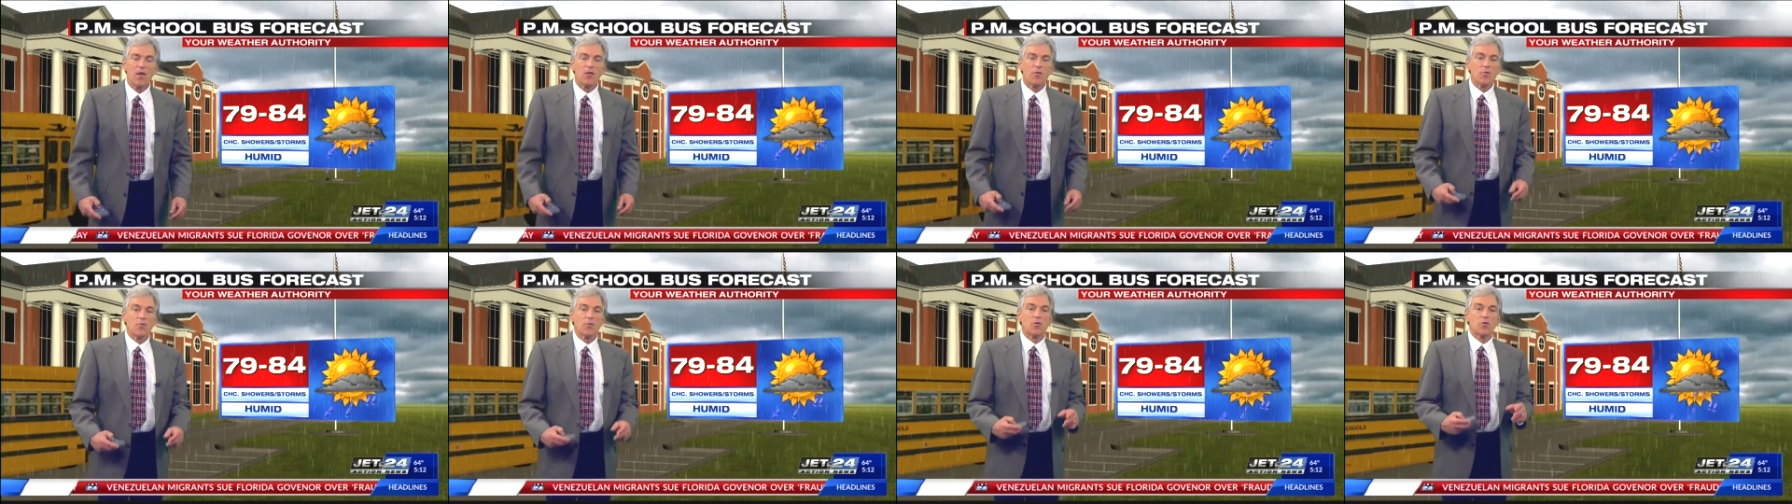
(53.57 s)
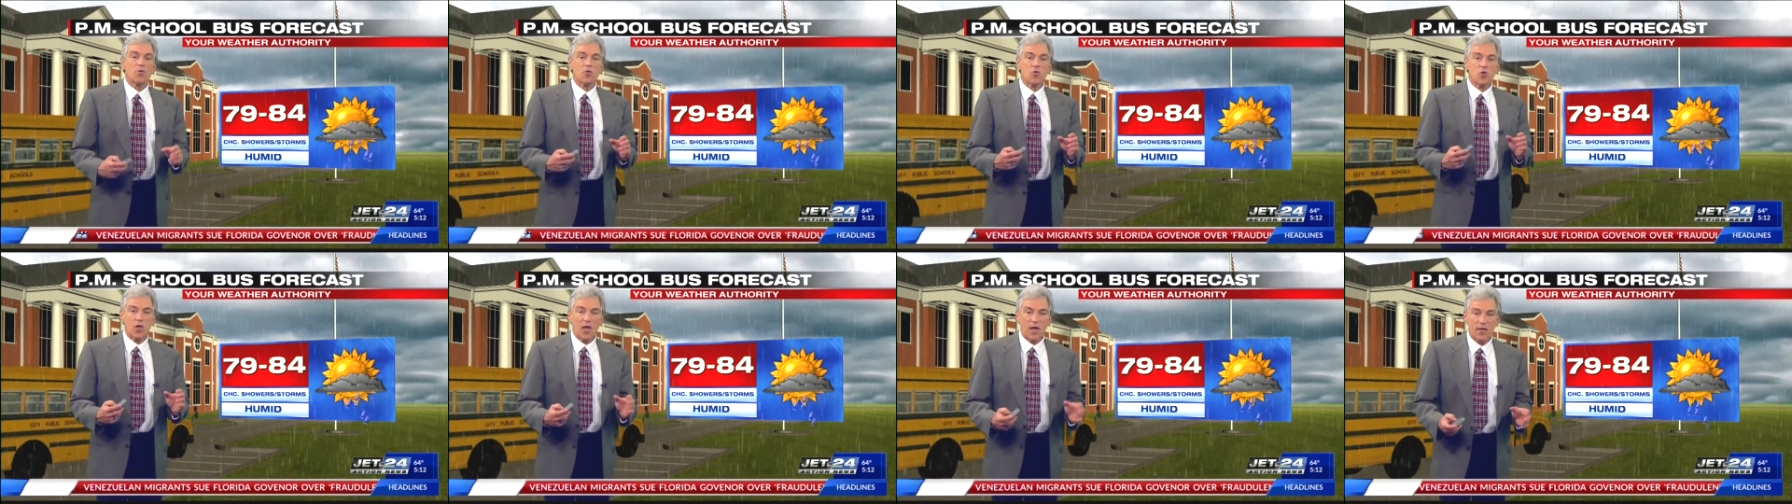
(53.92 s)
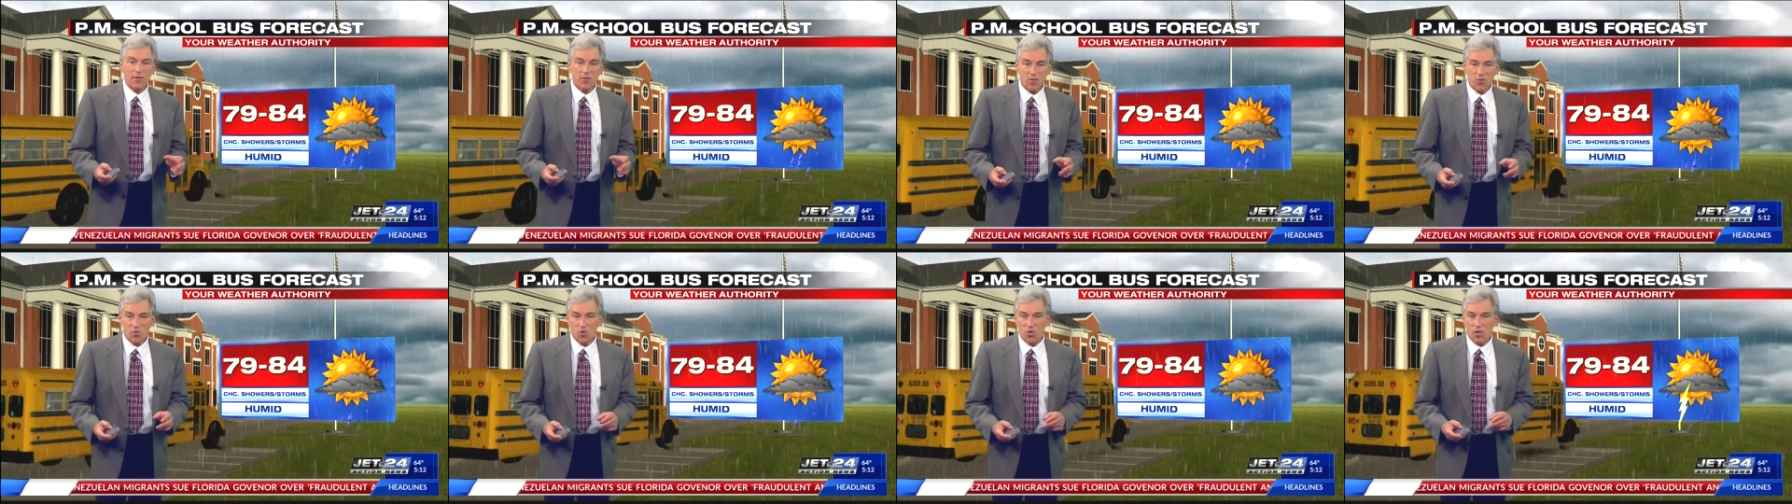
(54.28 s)
There is a
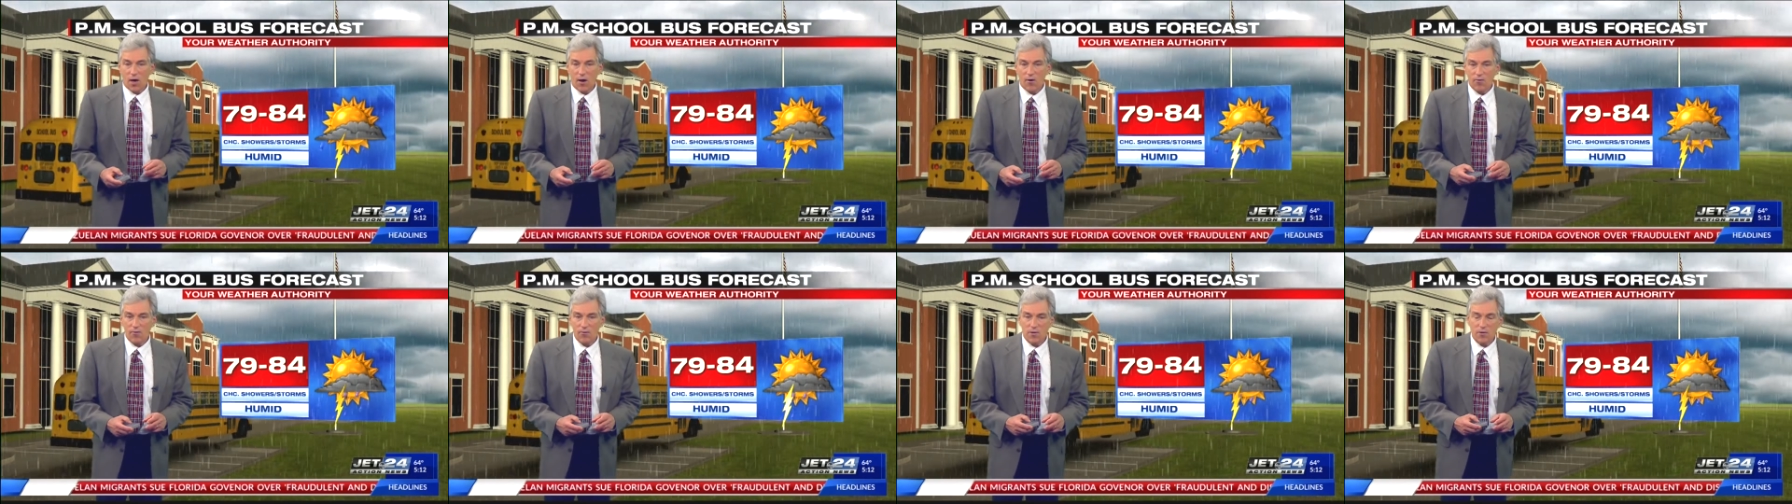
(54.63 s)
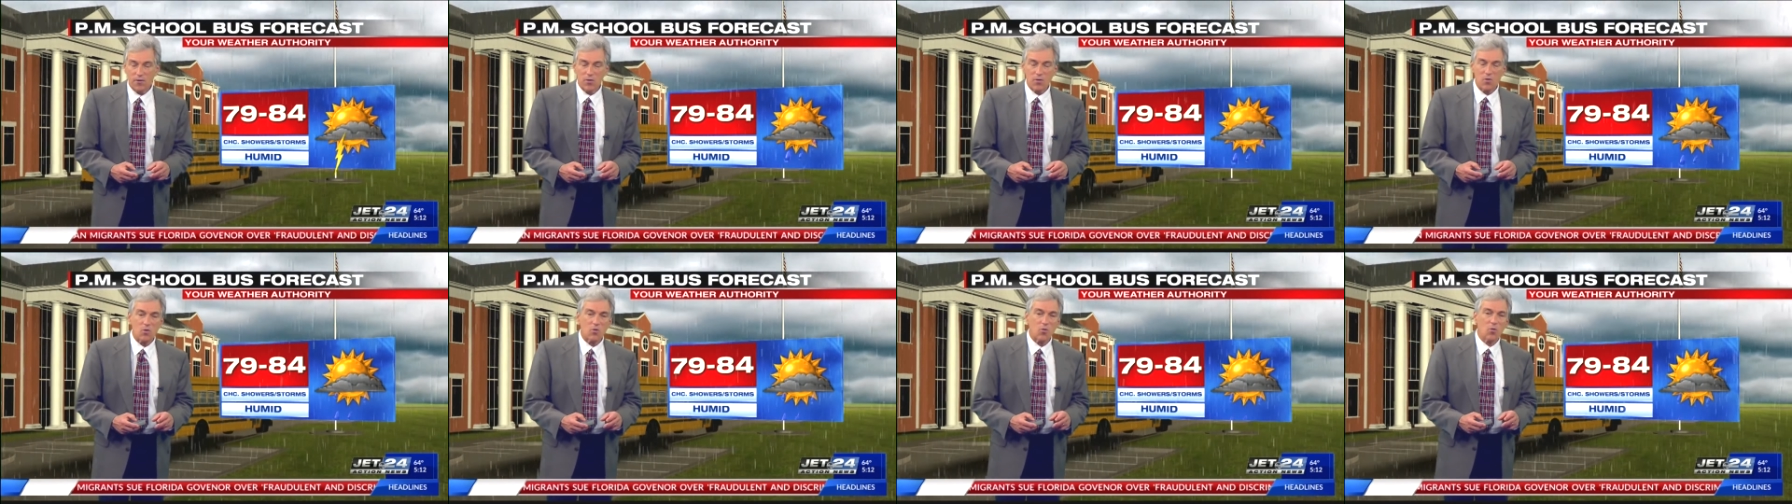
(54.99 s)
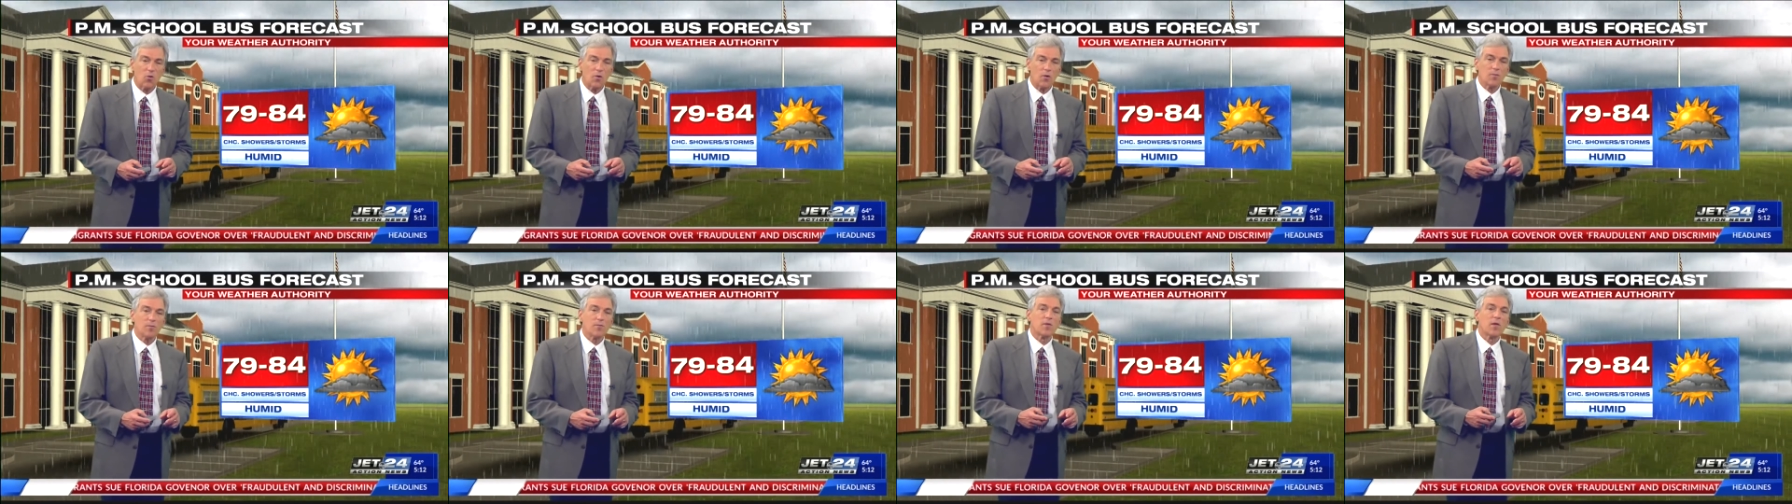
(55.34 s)
chance of showers and
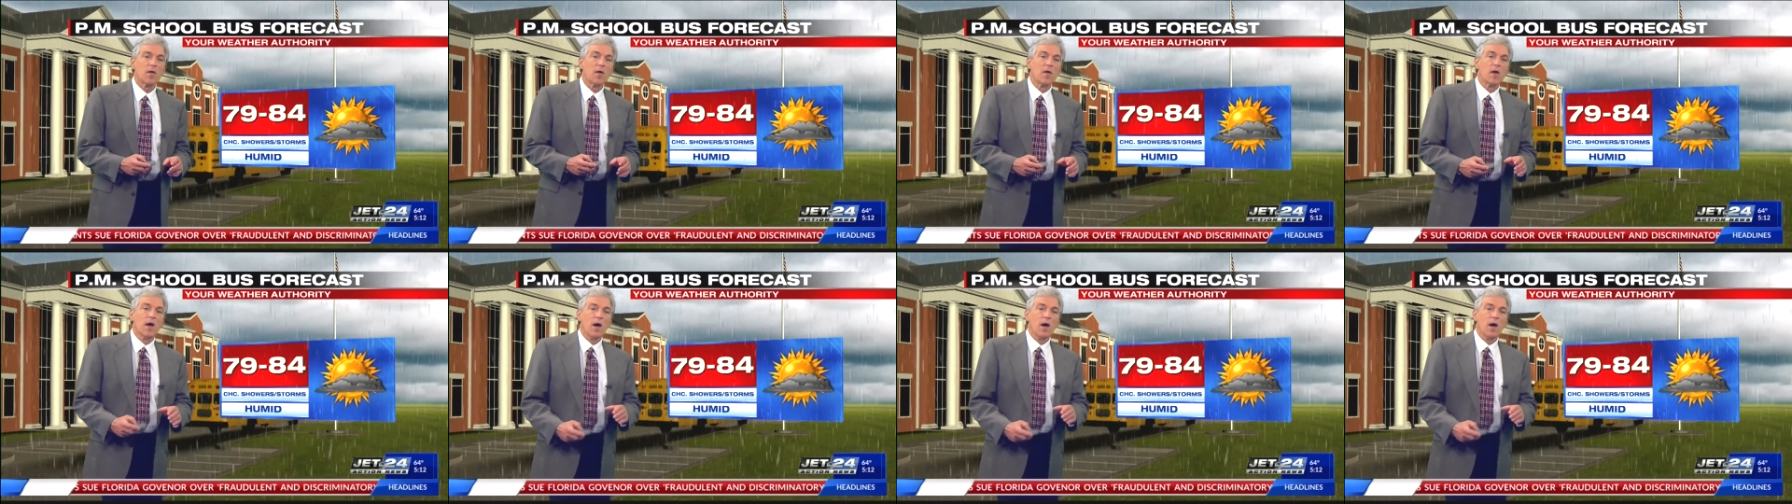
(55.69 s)
storms.